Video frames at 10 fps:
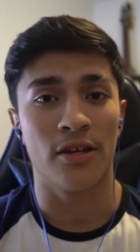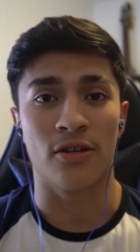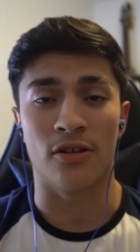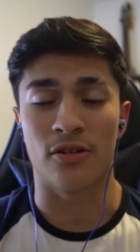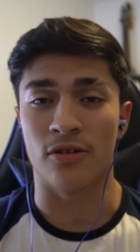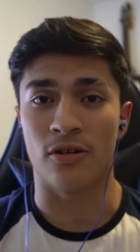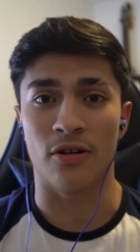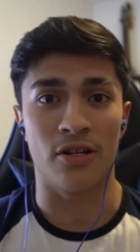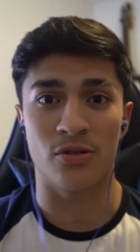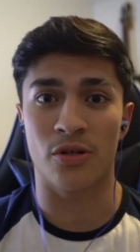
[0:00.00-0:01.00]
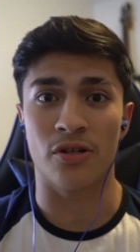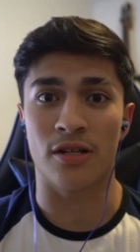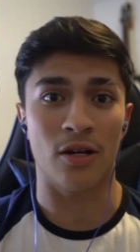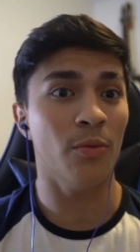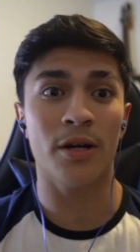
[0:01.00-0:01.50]
y'all are already triggered.
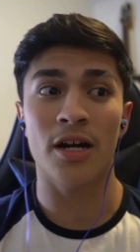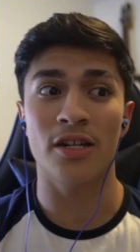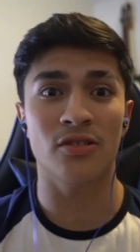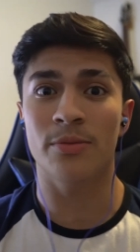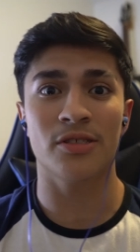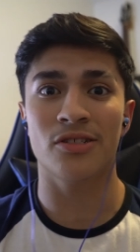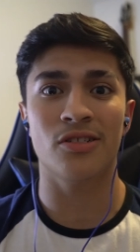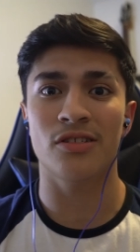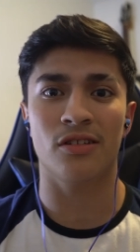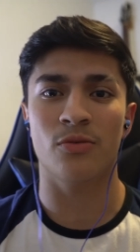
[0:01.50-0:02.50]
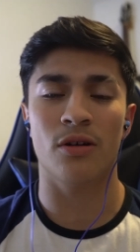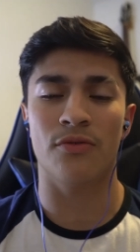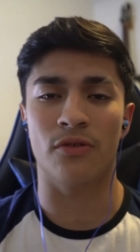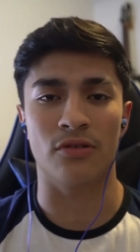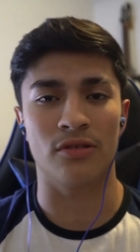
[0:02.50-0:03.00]
Like, oh my god, he's misogynist thing.
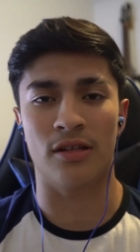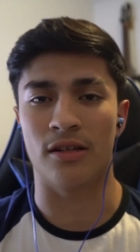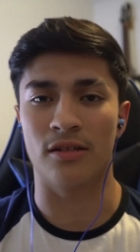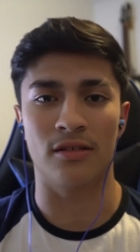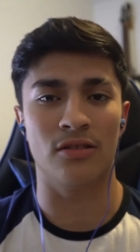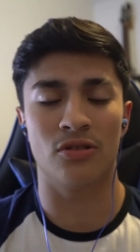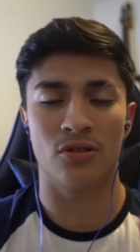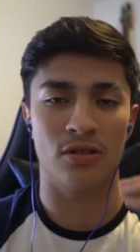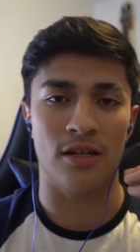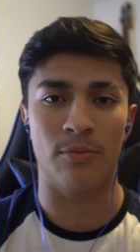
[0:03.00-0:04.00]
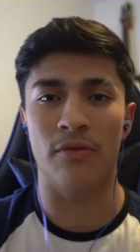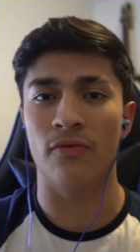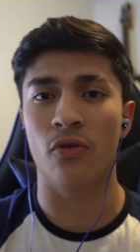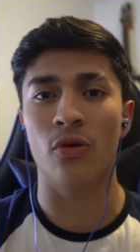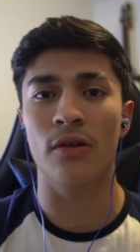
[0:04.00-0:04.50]
whatever. Sh- like, sh- like
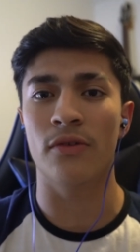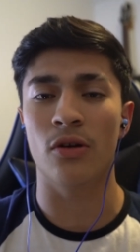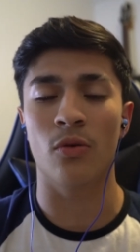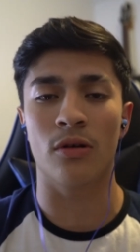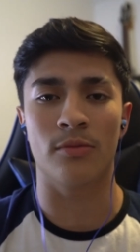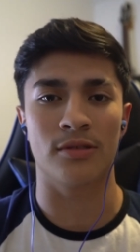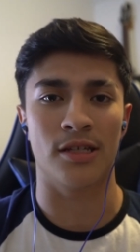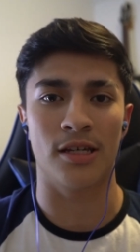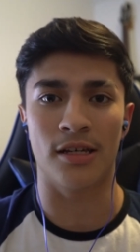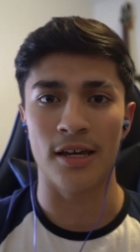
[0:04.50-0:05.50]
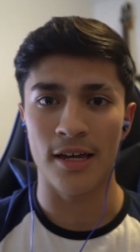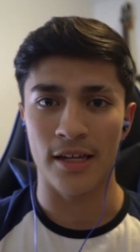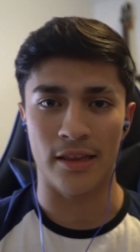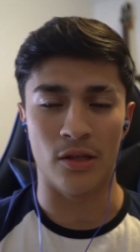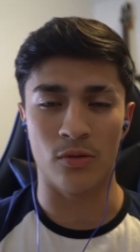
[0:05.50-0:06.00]
before you even know what I'm saying,
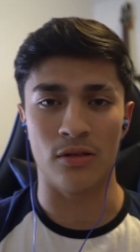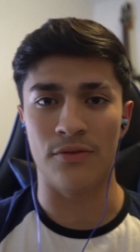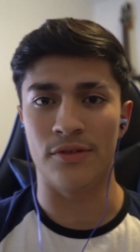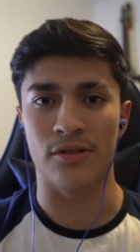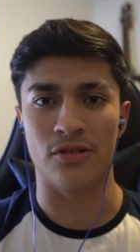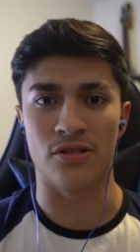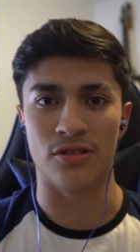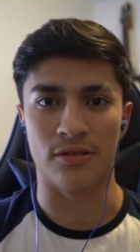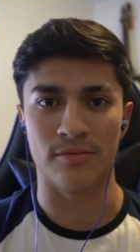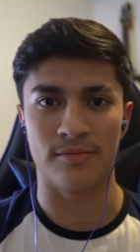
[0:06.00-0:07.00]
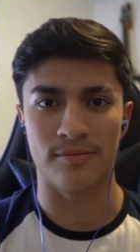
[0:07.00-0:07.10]
don't even start judging.